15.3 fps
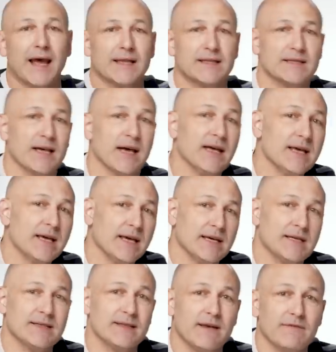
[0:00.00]
answer
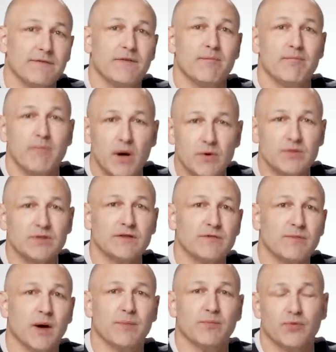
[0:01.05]
is that for most of
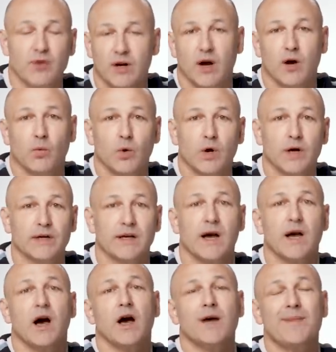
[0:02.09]
my product work,
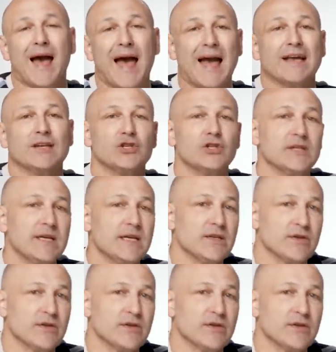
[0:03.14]
I'm actually